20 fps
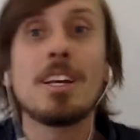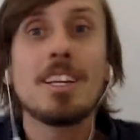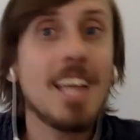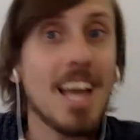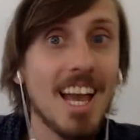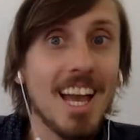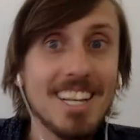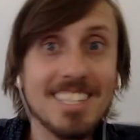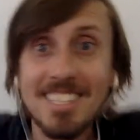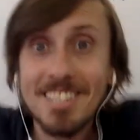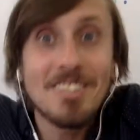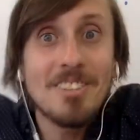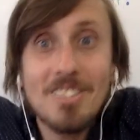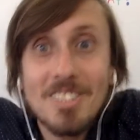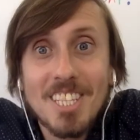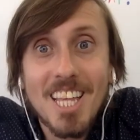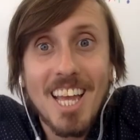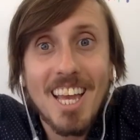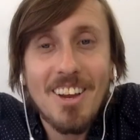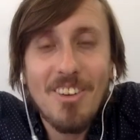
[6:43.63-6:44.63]
Yeah, it's a
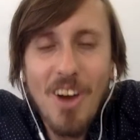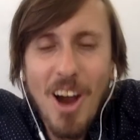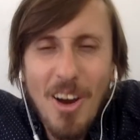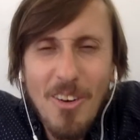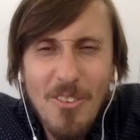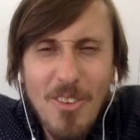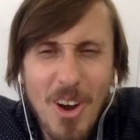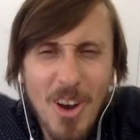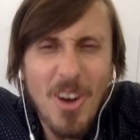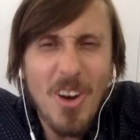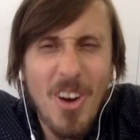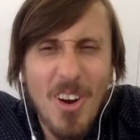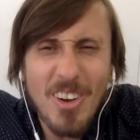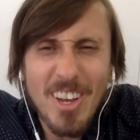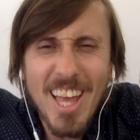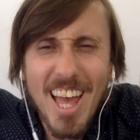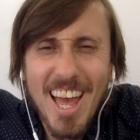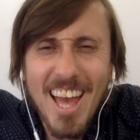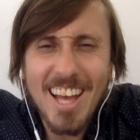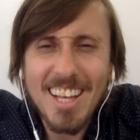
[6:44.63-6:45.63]
new day. Woo,
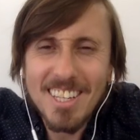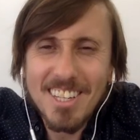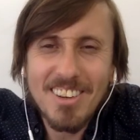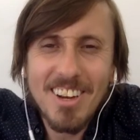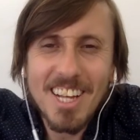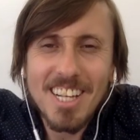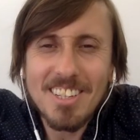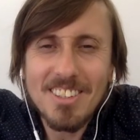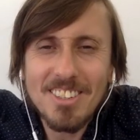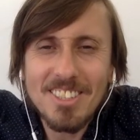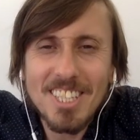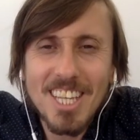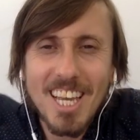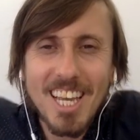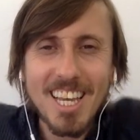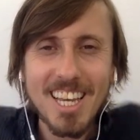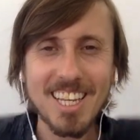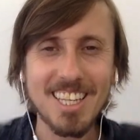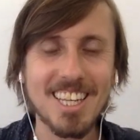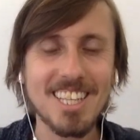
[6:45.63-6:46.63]
yeah, great new
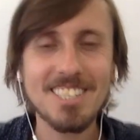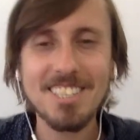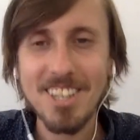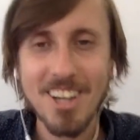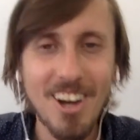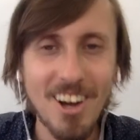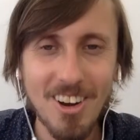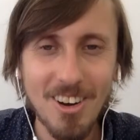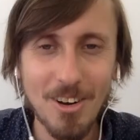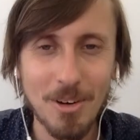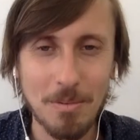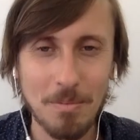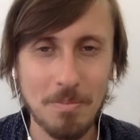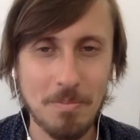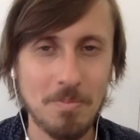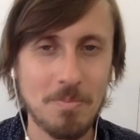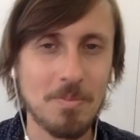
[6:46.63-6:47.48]
day. Let's go.